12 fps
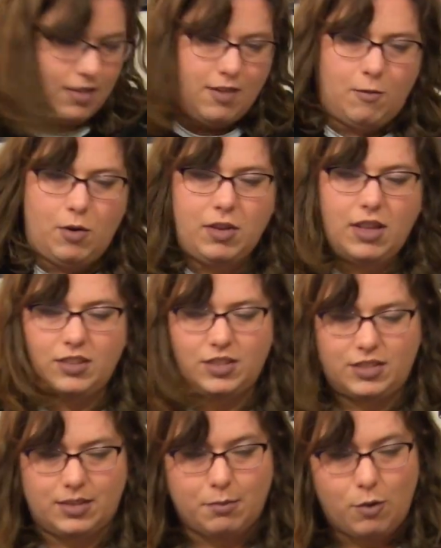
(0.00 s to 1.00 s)
We'll get to
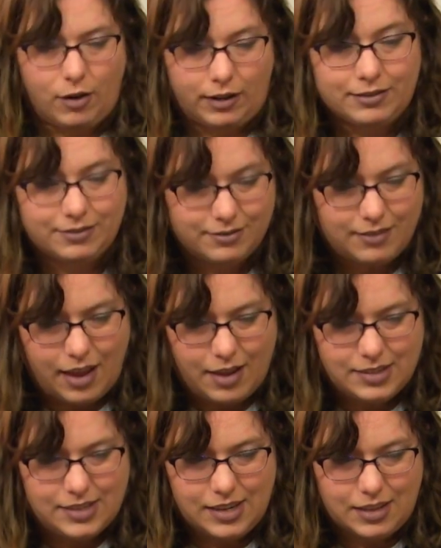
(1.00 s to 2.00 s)
some more. I
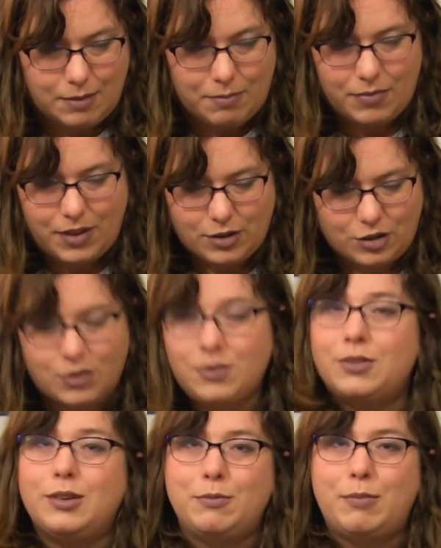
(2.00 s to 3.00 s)
see them. They're just
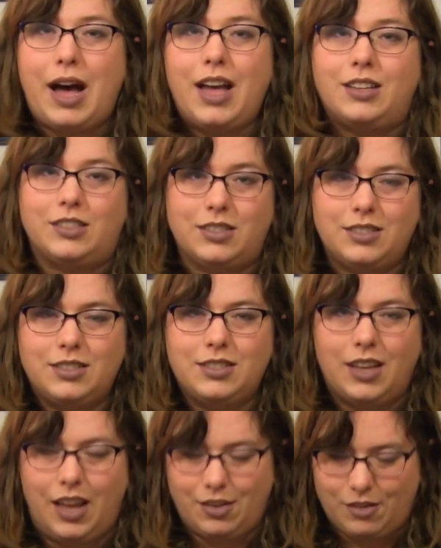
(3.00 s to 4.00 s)
piled
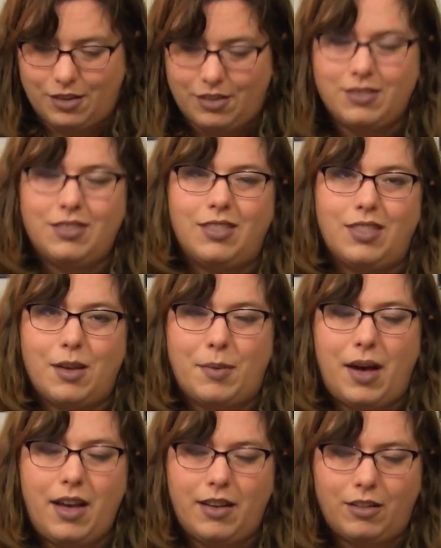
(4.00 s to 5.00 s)
under the
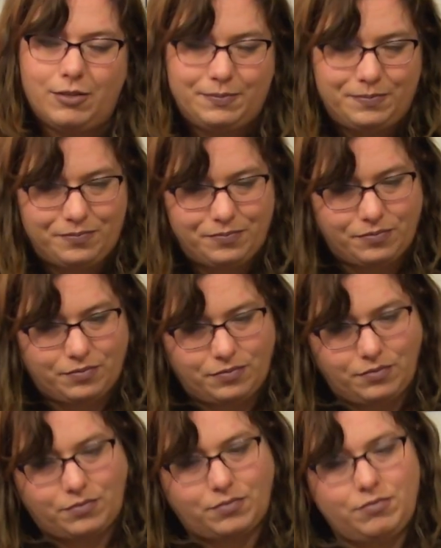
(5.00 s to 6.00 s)
pile.
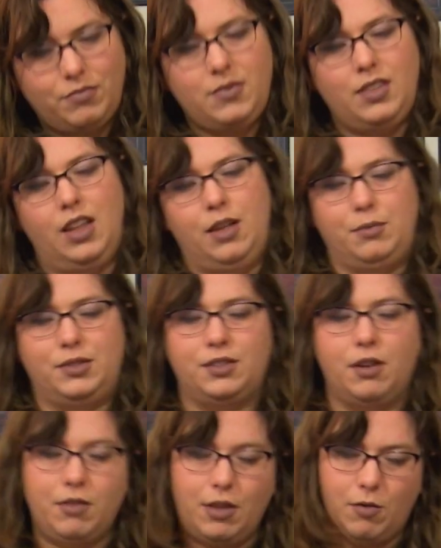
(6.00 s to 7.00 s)
I'm
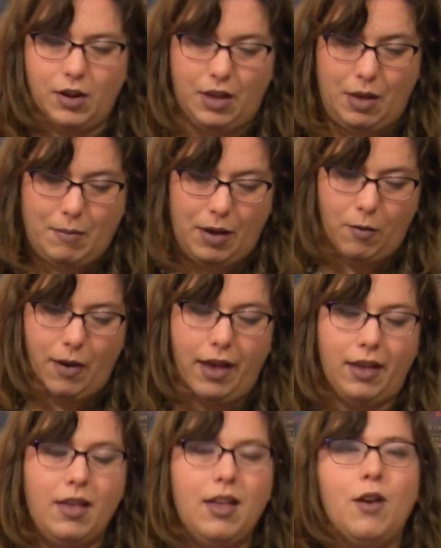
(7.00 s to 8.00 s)
slowly working my
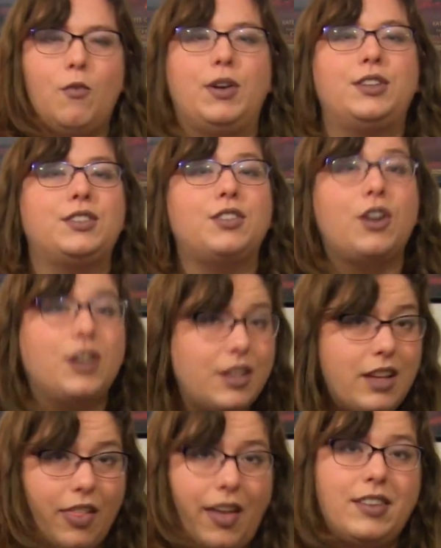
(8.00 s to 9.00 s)
way. When I started
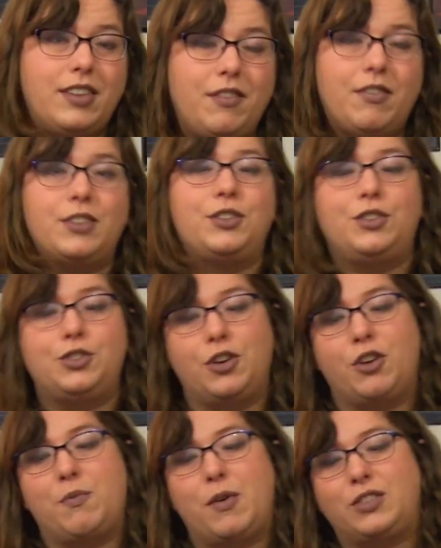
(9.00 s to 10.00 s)
collecting vintage
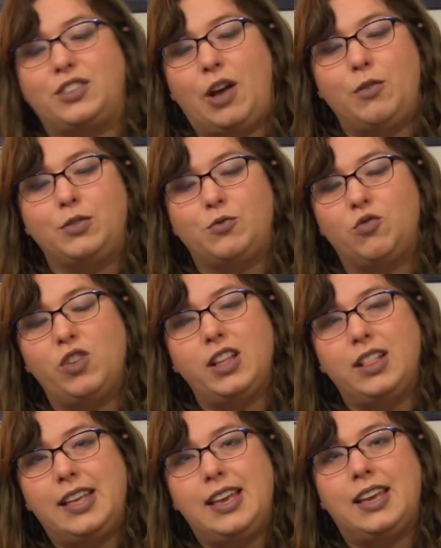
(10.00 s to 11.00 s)
cookbooks, I was
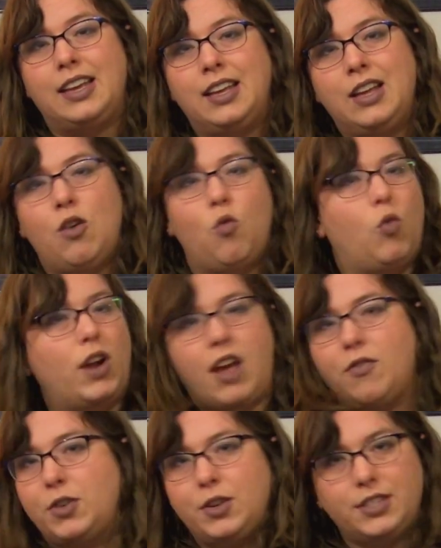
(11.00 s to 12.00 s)
really,
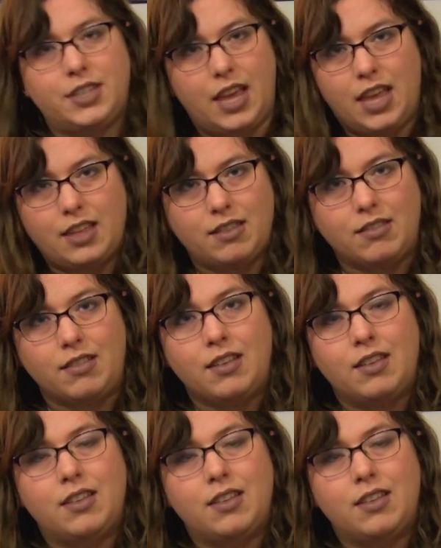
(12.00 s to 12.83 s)
whatever is in